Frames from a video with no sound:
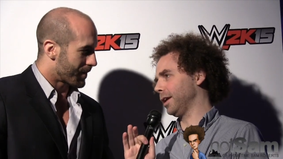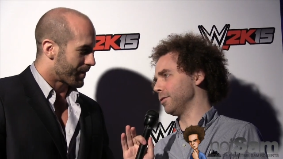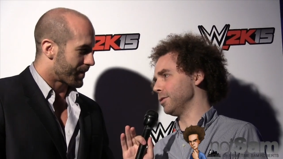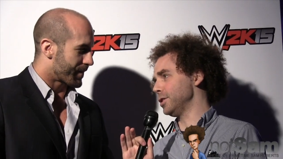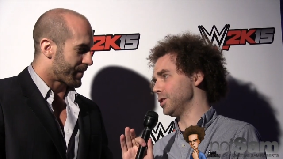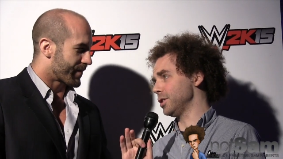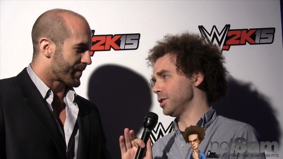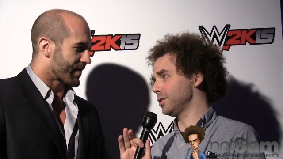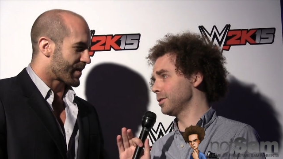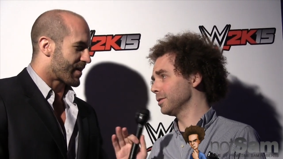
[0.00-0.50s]

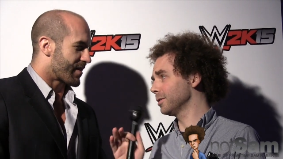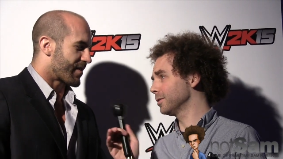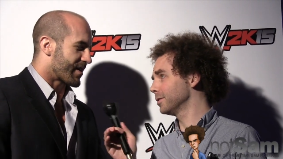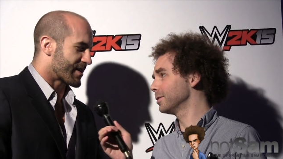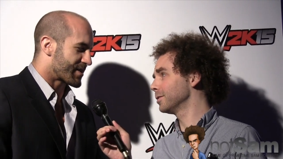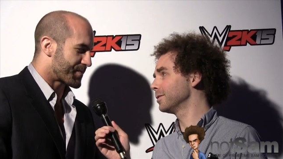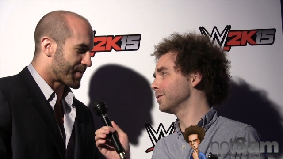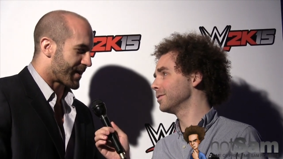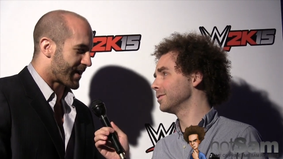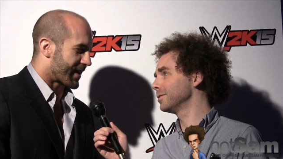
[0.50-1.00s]
Speaker 1: languages? Oh,
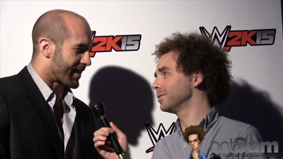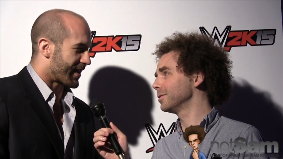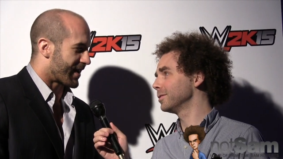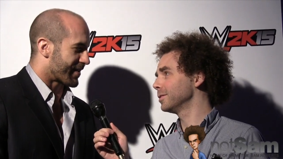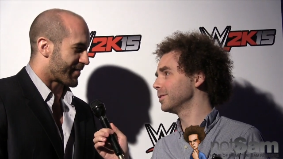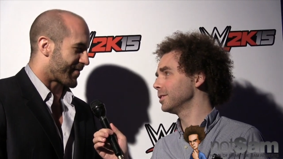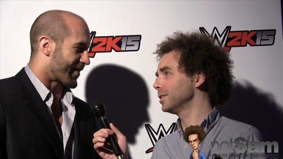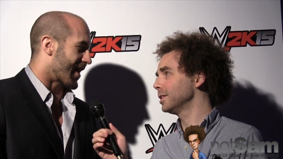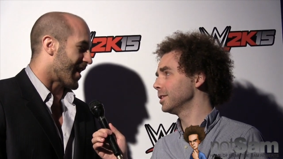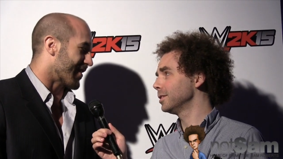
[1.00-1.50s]
I speak a
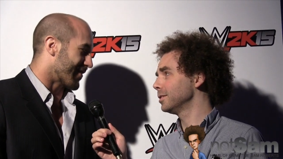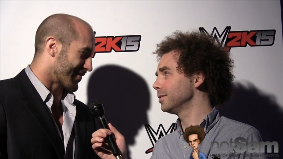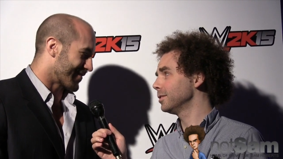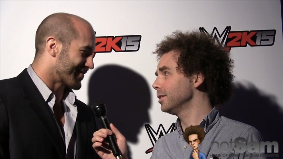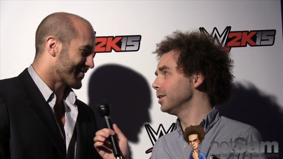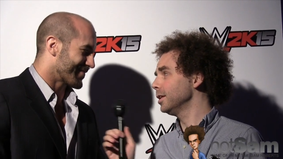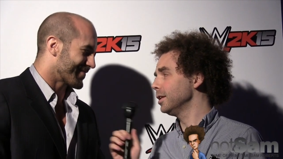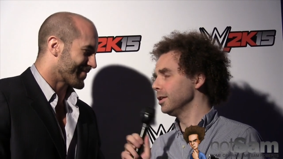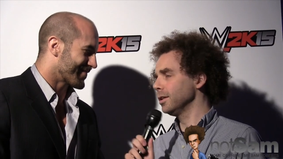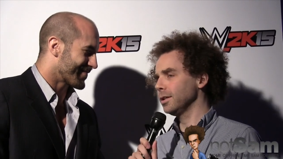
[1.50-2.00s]
lot, 5.
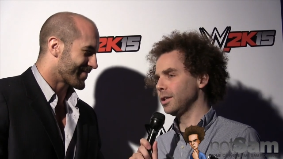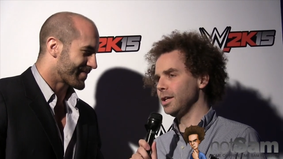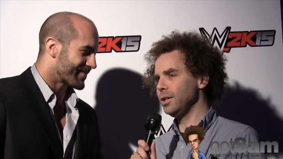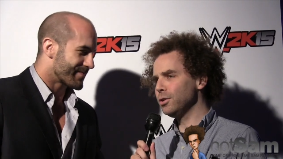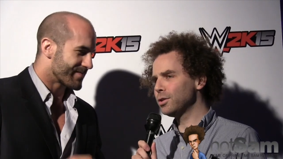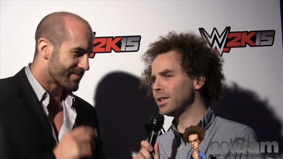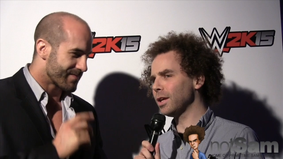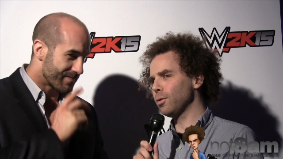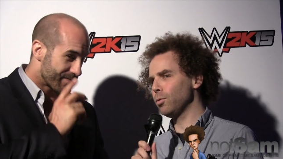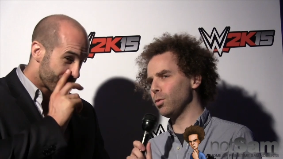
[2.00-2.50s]
Can
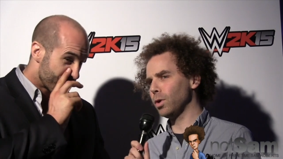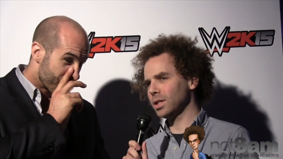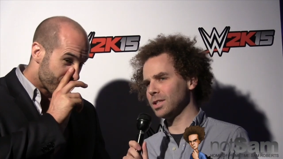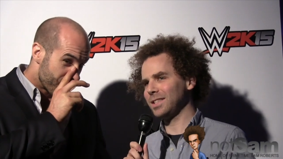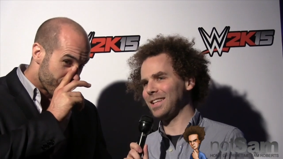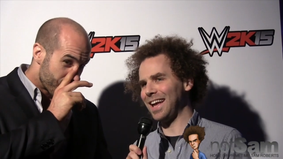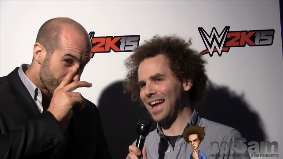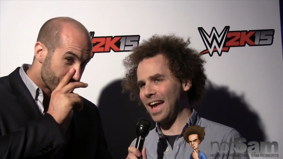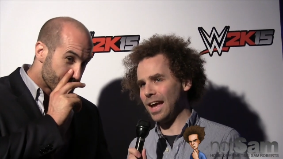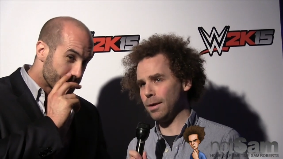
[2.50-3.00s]
you say
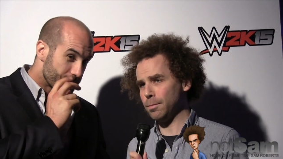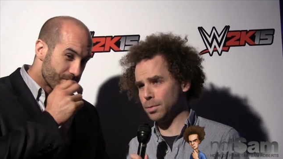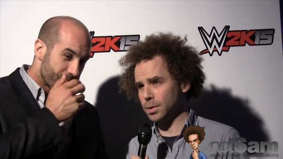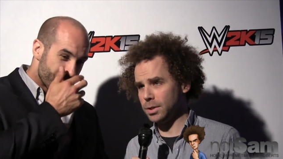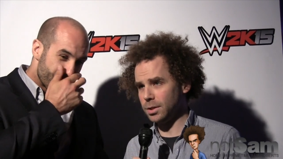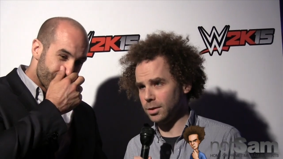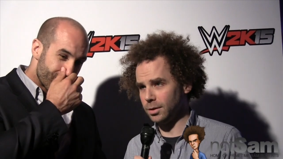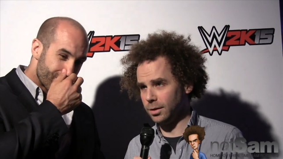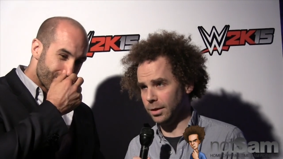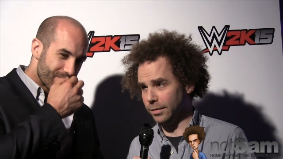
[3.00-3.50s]
what's the
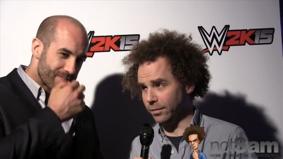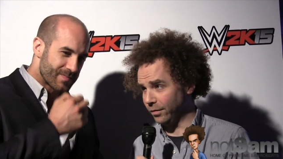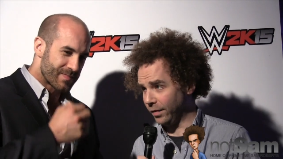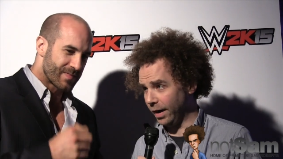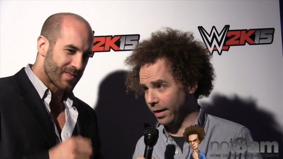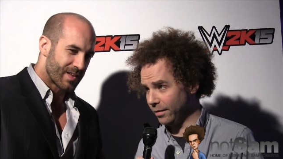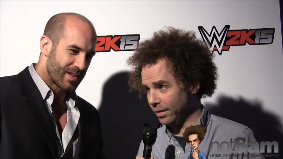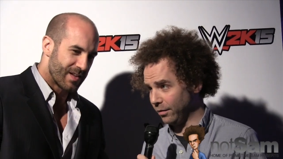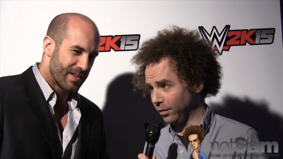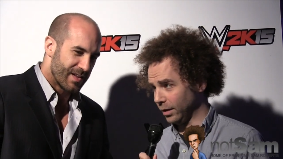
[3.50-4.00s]
haps in
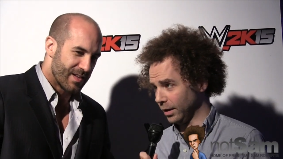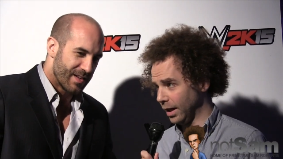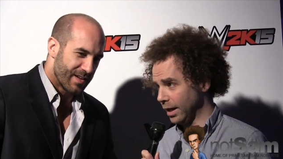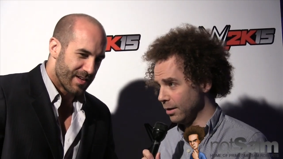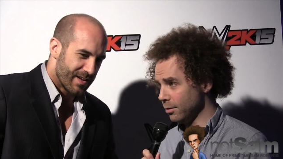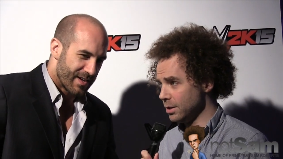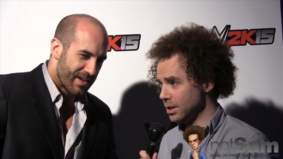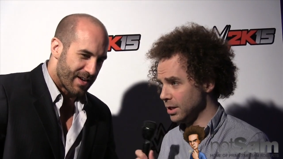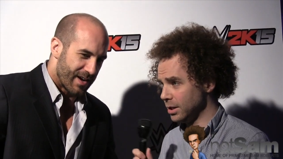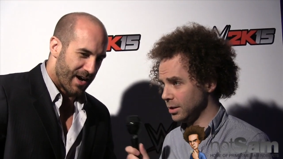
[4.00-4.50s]
5 different
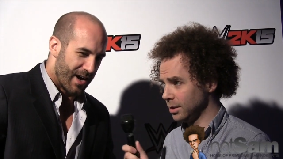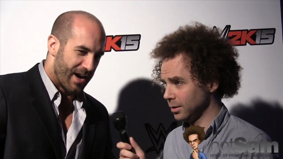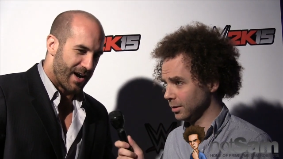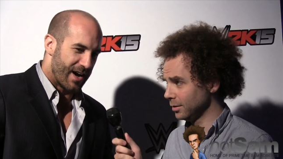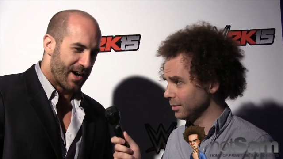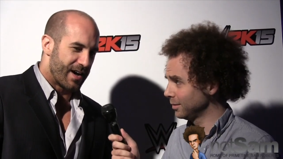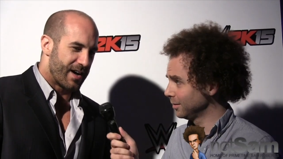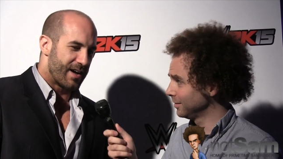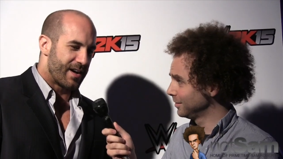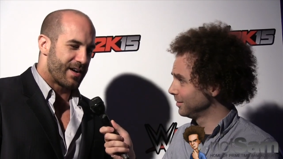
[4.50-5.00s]
languages?
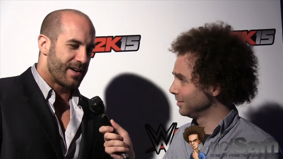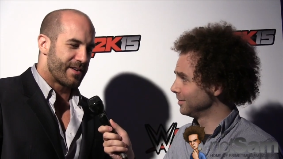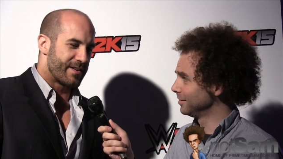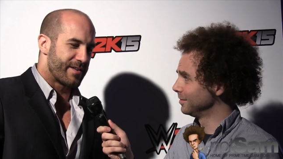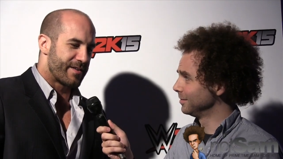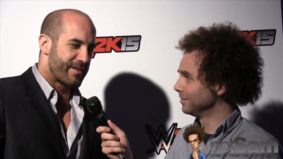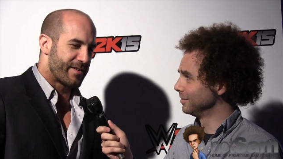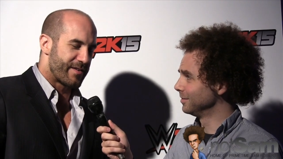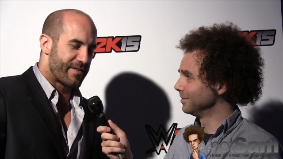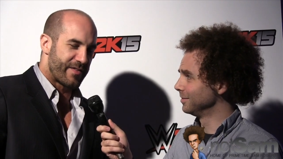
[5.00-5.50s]

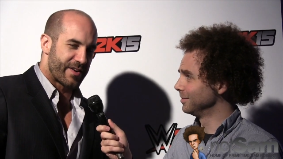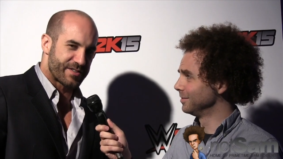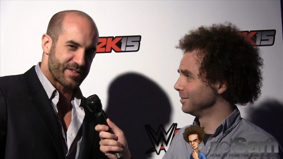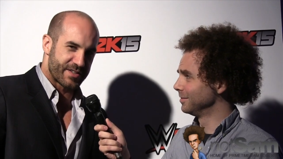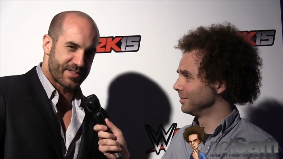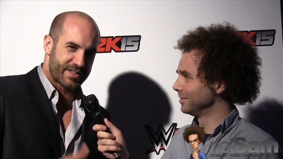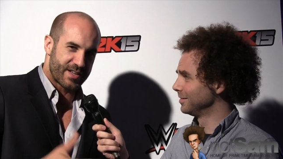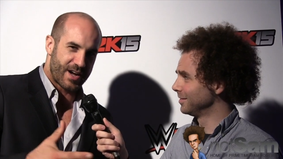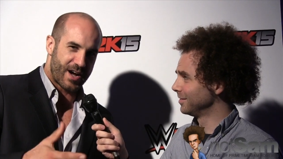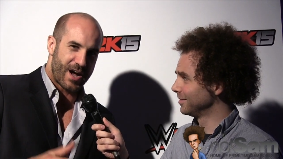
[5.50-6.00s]
Speaker 2: Was
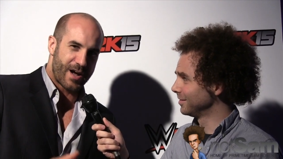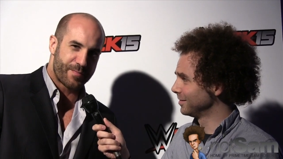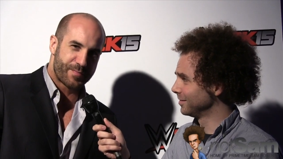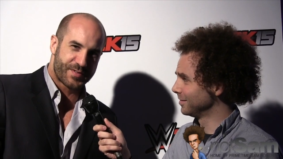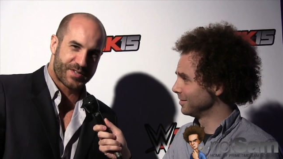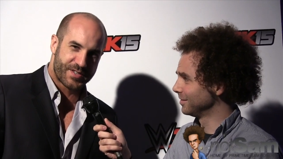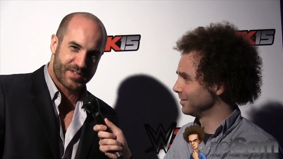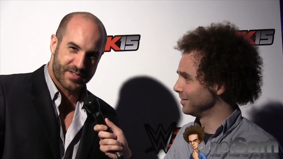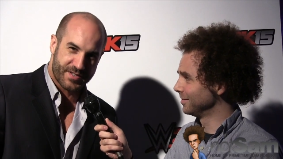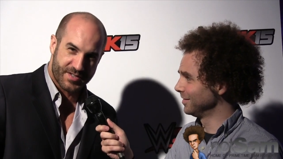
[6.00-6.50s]
ist der
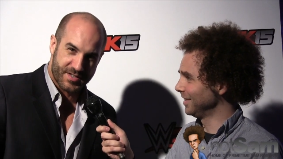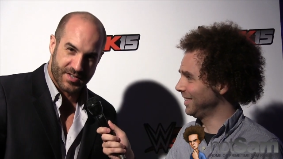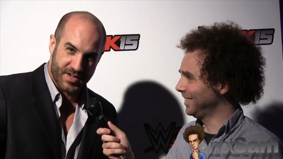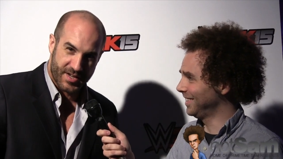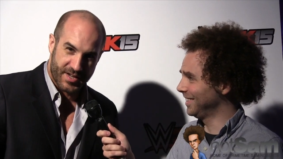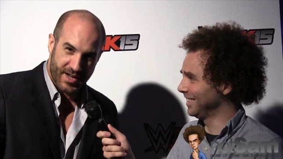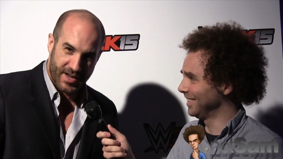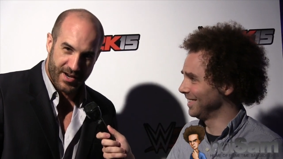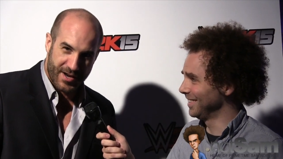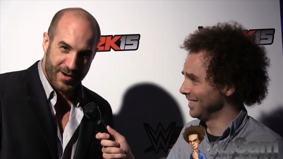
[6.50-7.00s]
Haps?
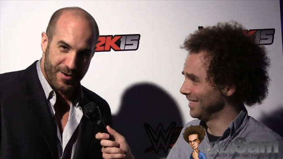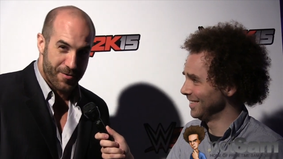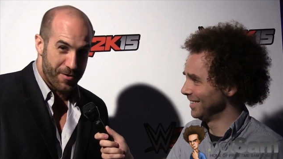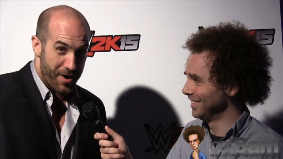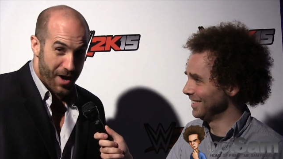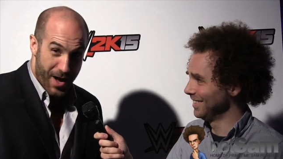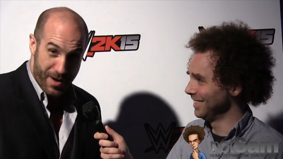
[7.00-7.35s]
Gelle le